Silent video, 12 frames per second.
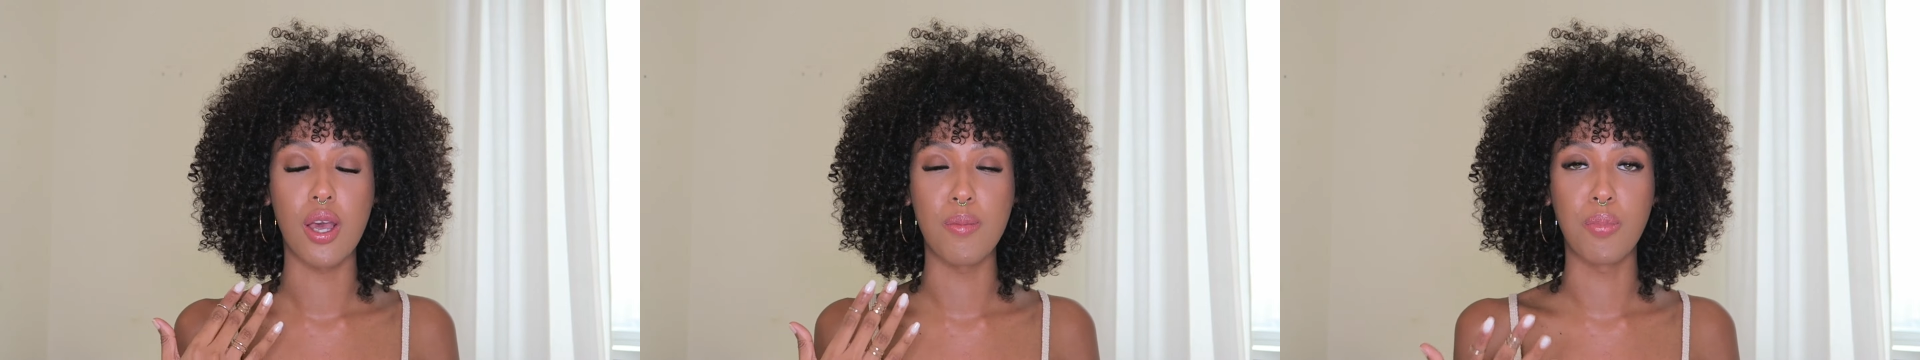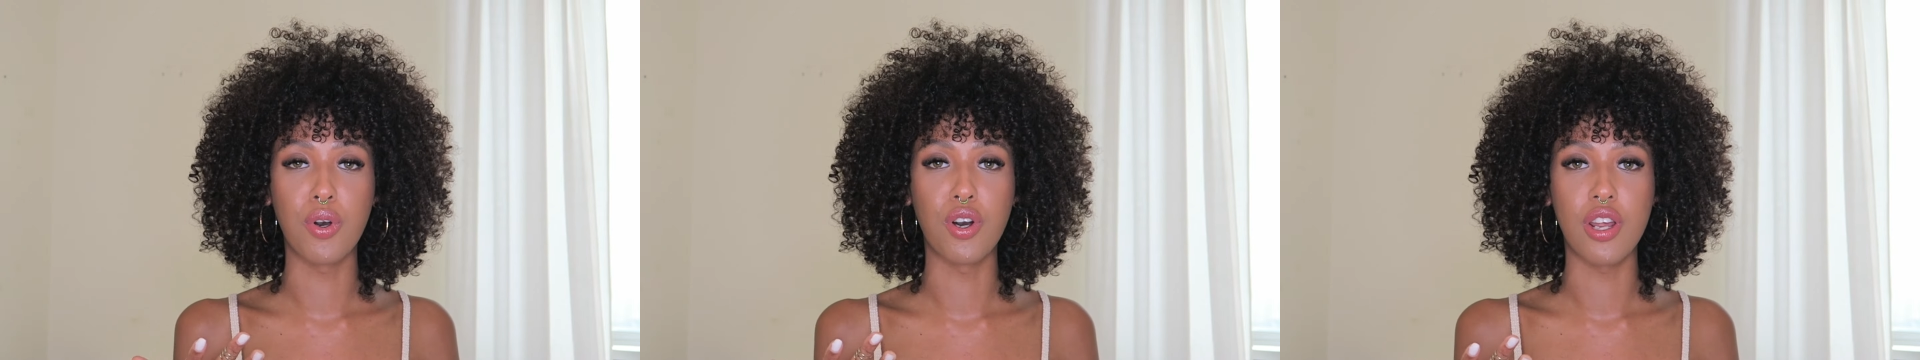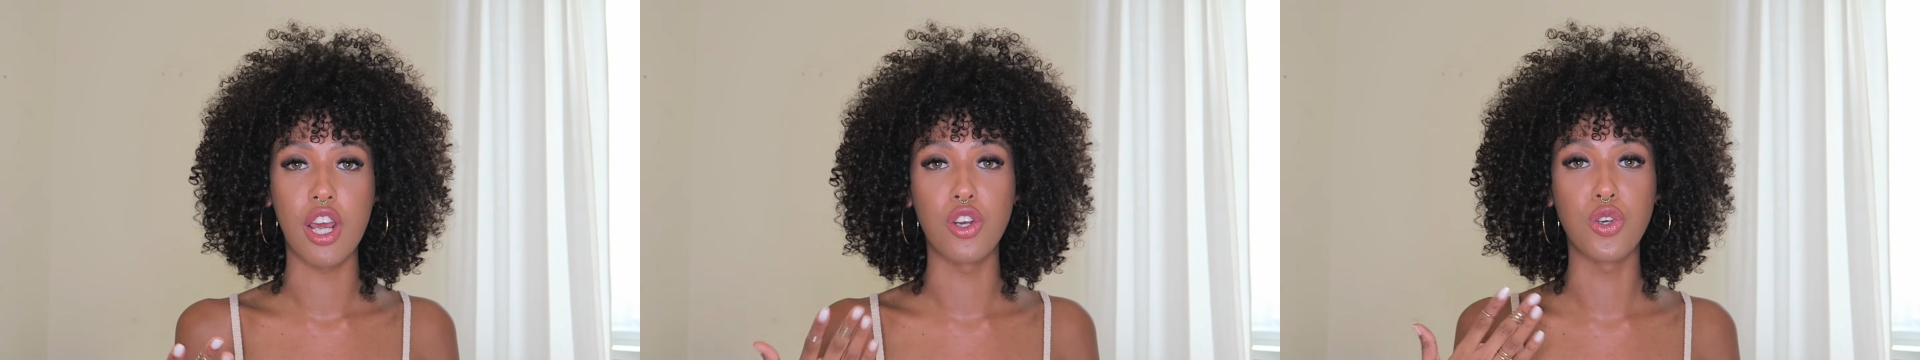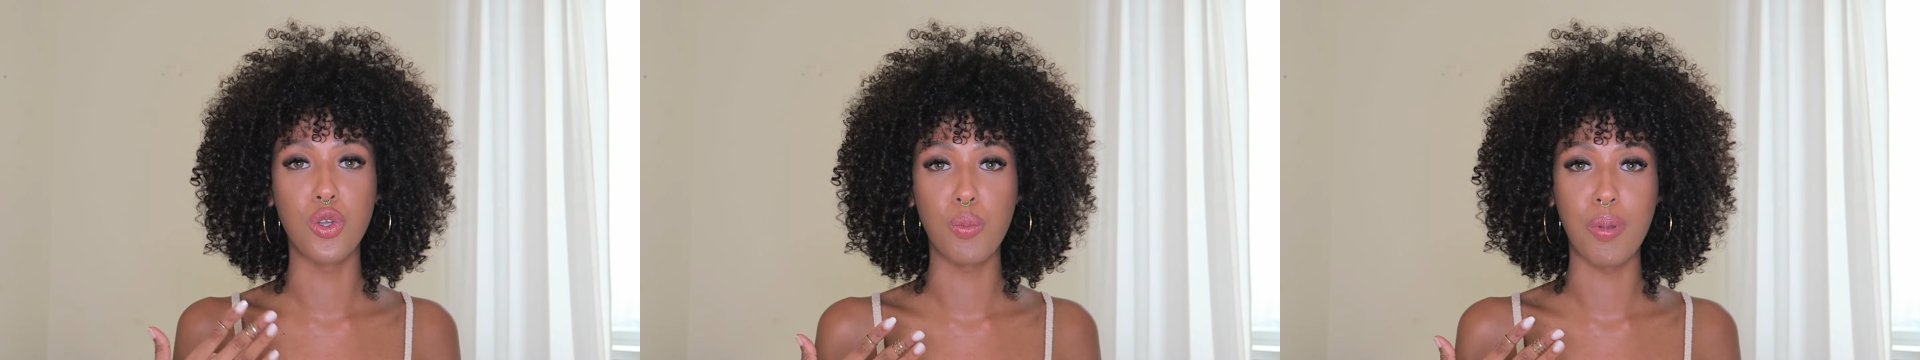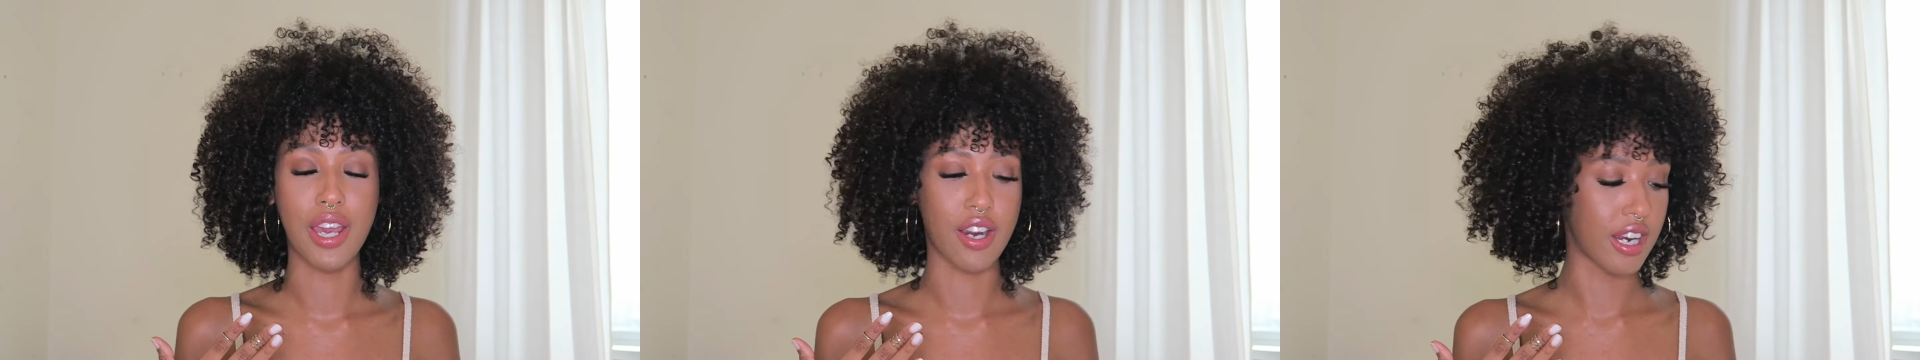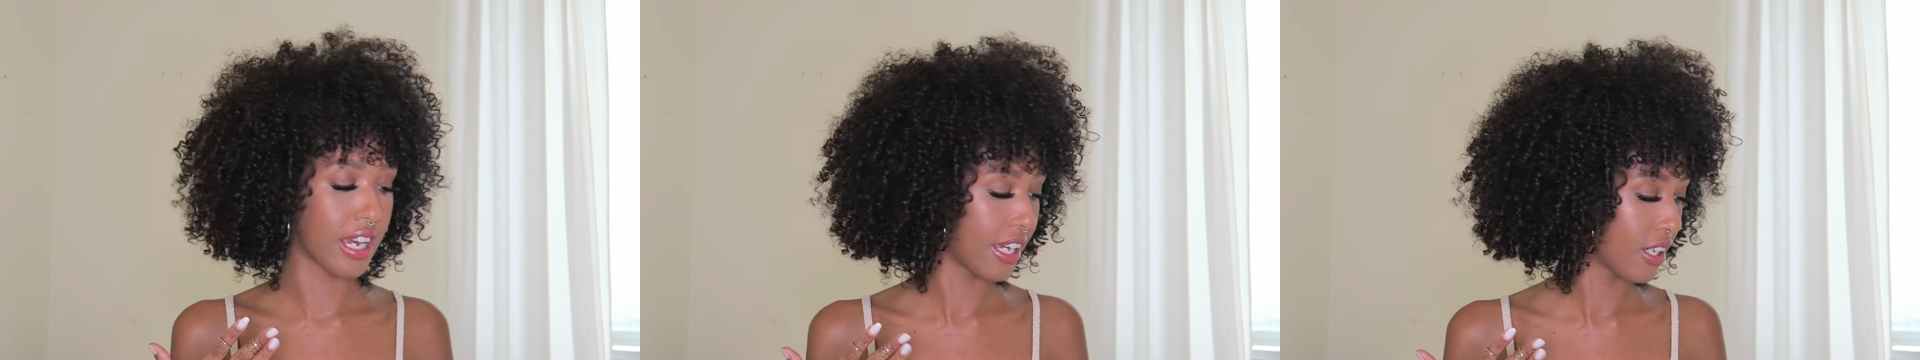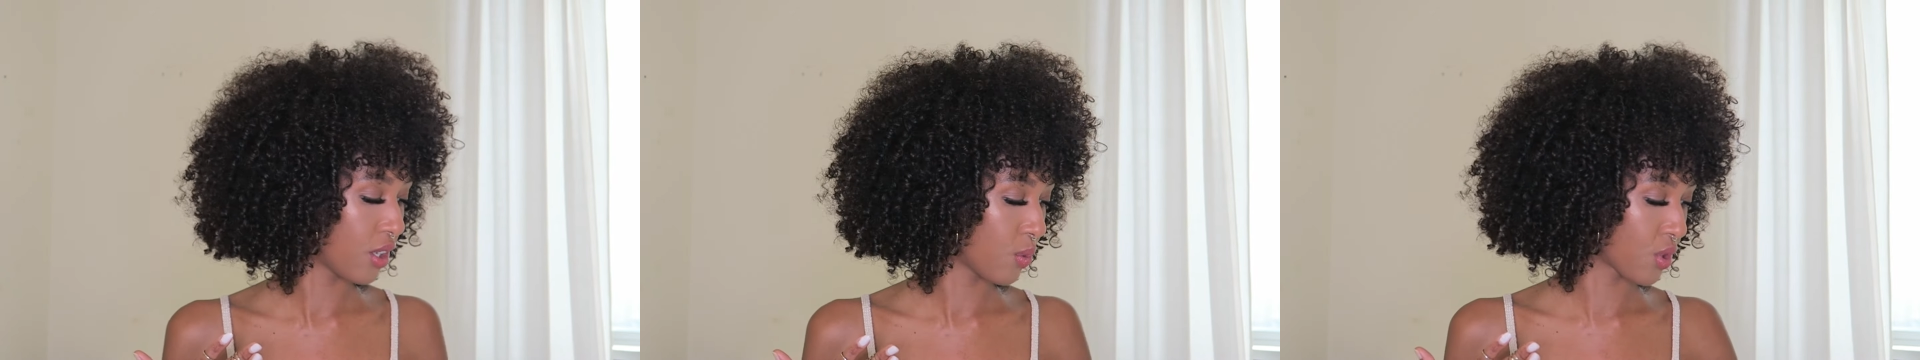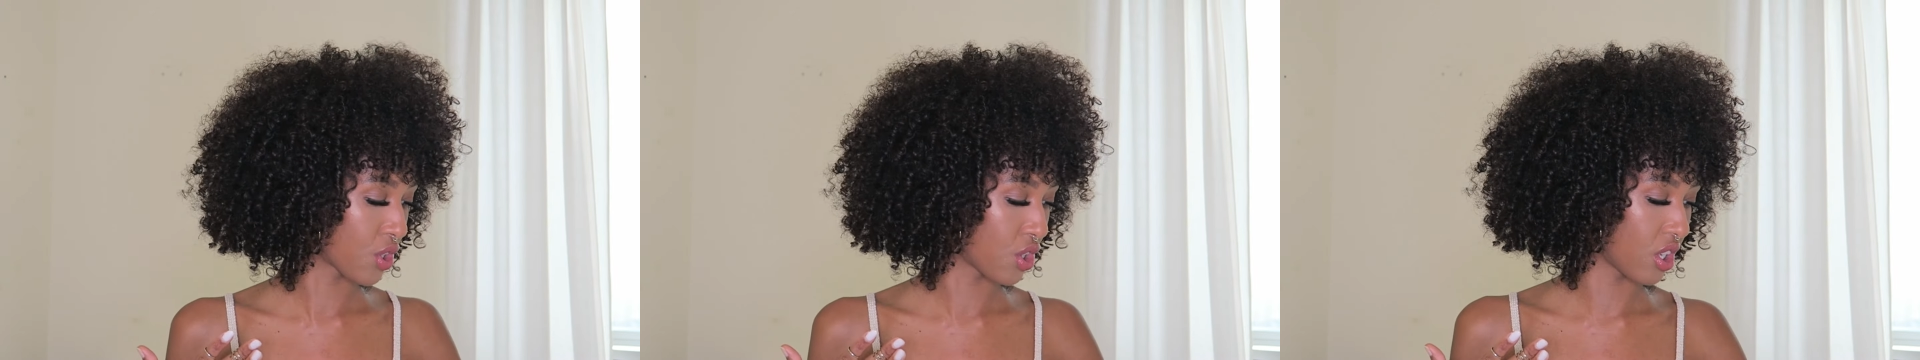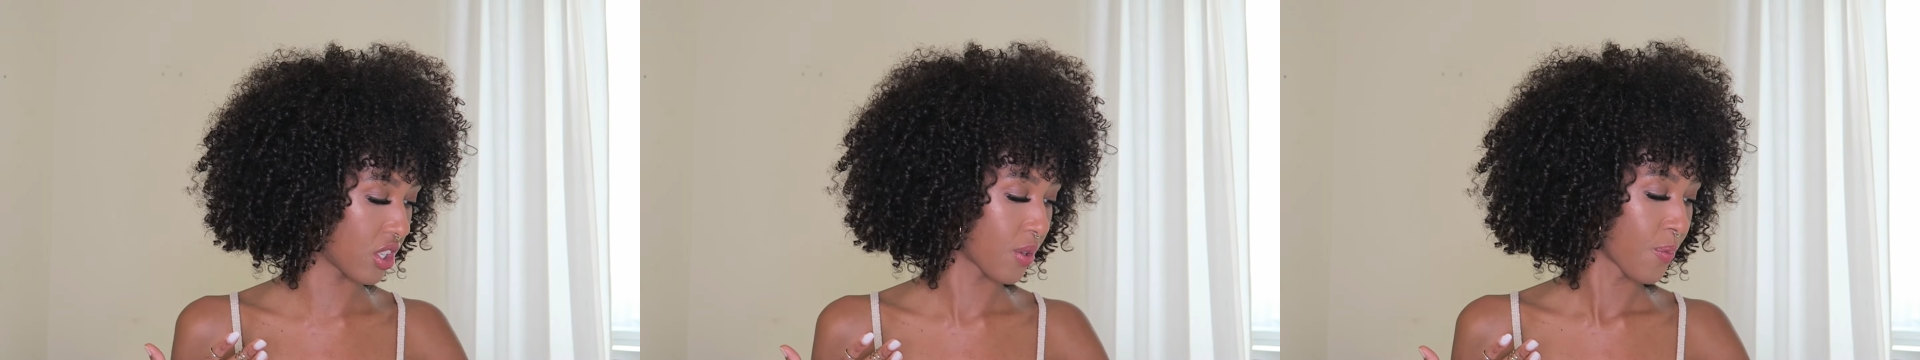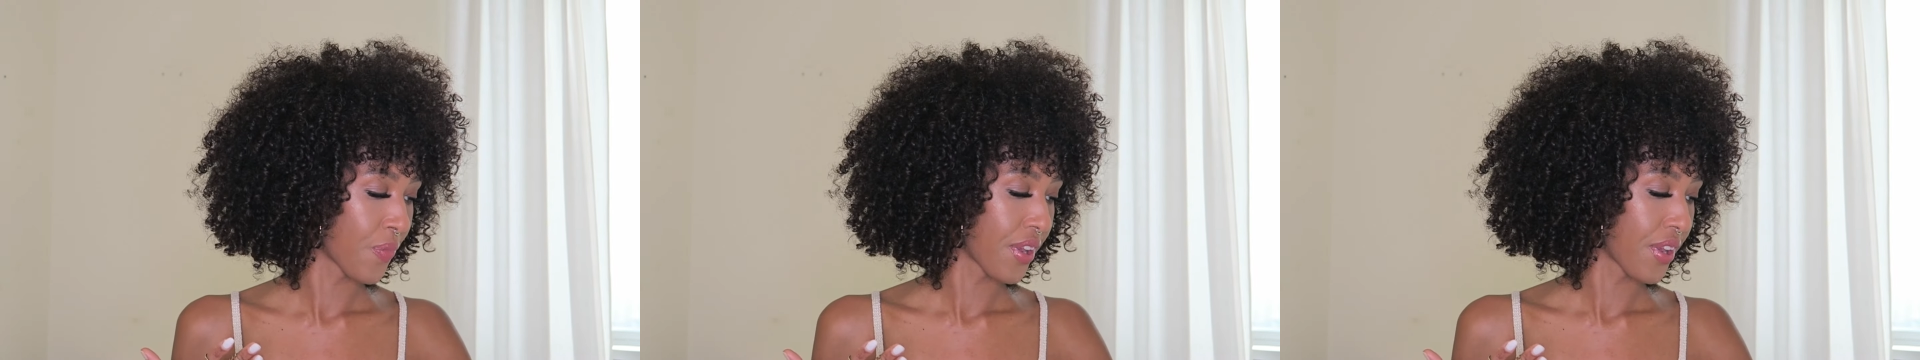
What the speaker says: and put a new pair in, which is